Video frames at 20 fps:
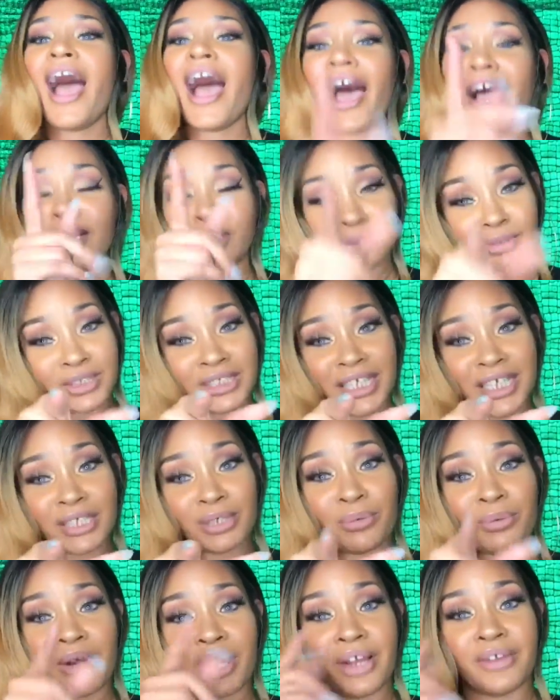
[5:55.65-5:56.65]
I do tend
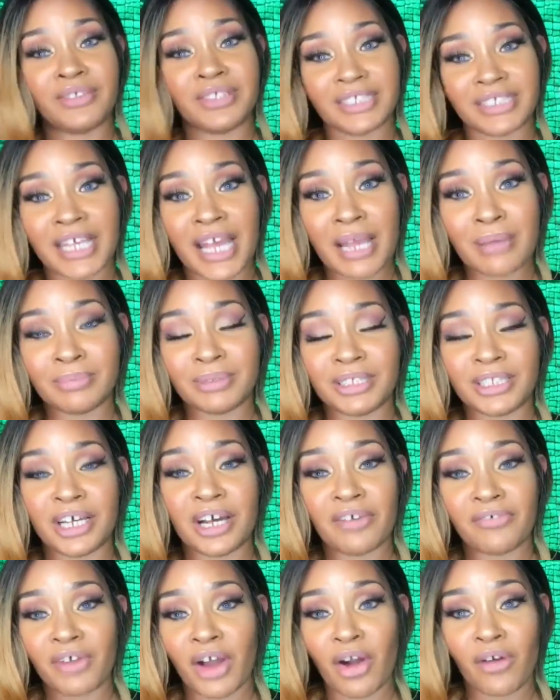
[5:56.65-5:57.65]
to wear the same
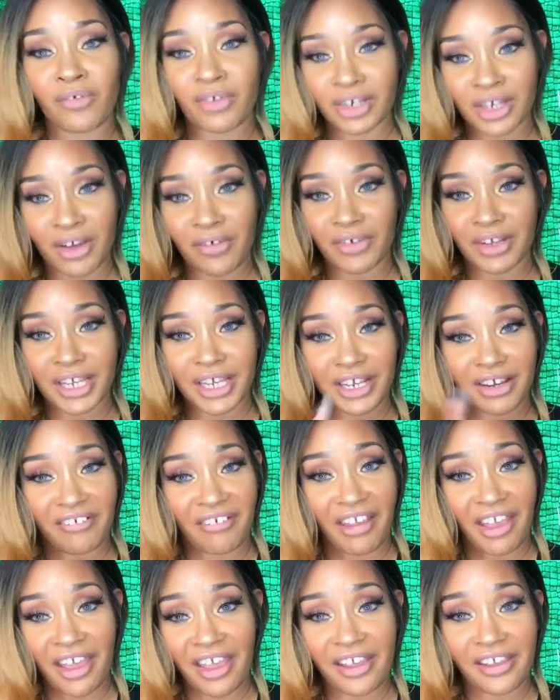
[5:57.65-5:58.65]
stuff over and over again,
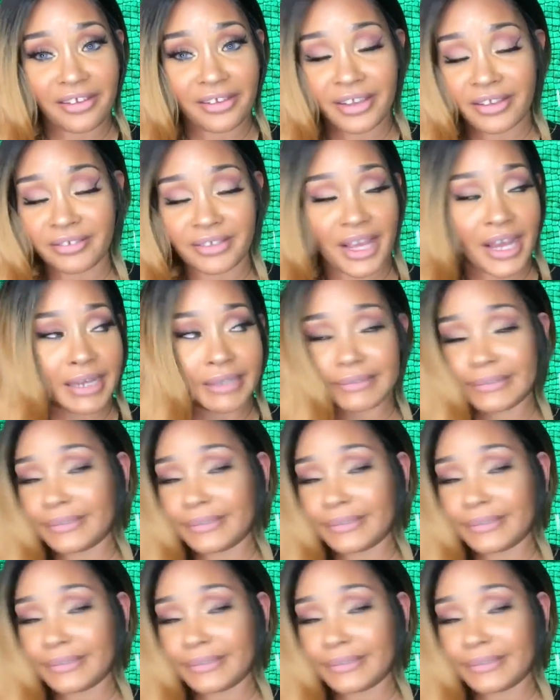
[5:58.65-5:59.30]
okay? You know.